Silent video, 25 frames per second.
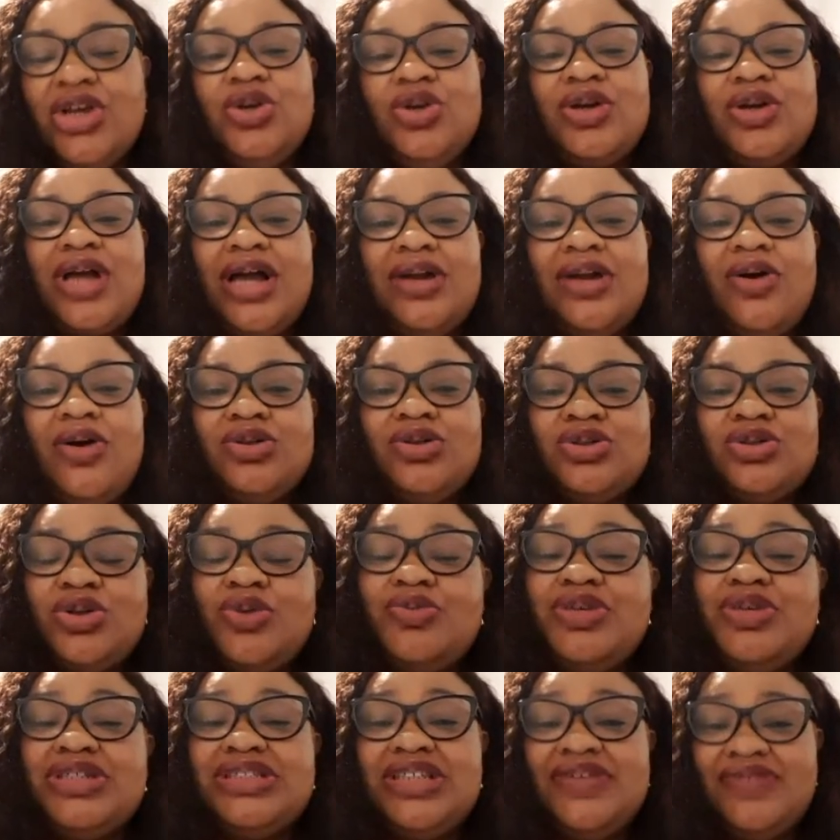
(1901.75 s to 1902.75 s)
You can also
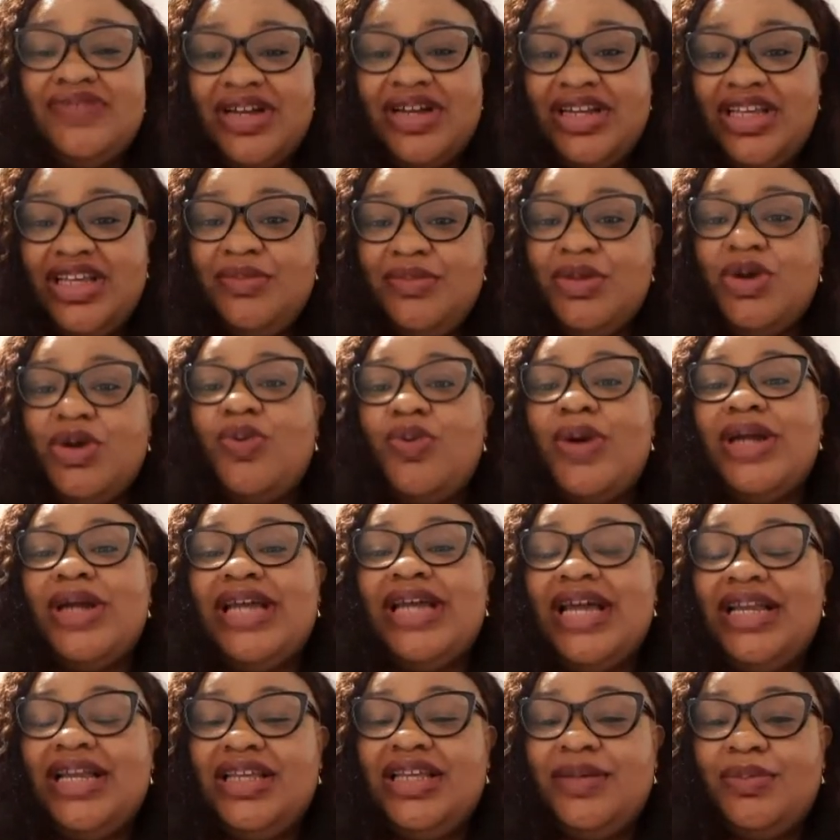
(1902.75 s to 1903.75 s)
receive an email when
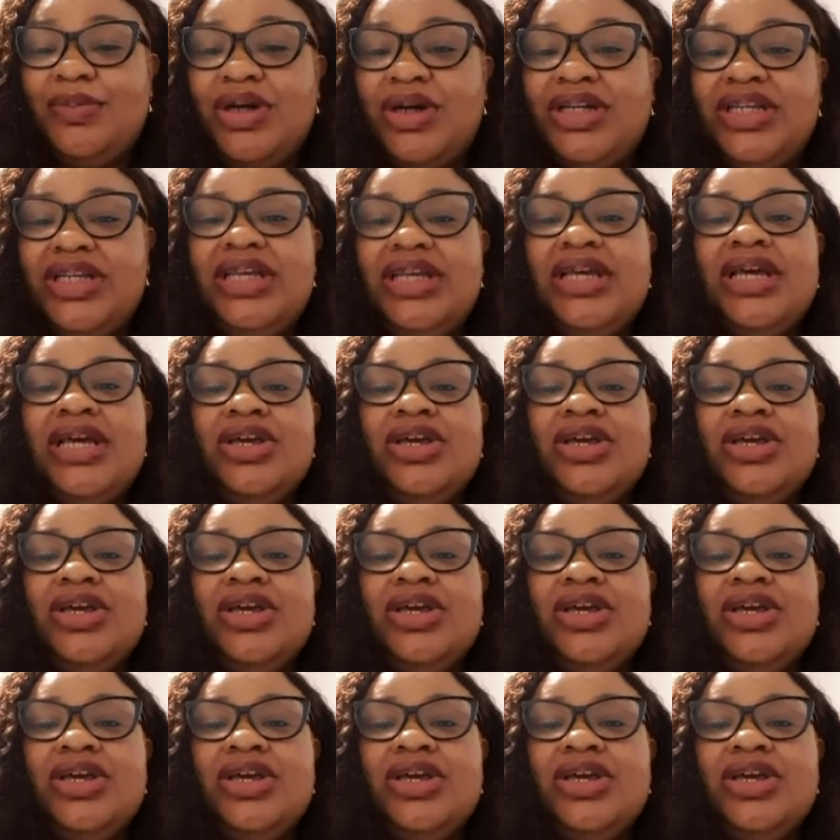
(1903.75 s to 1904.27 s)
anybody,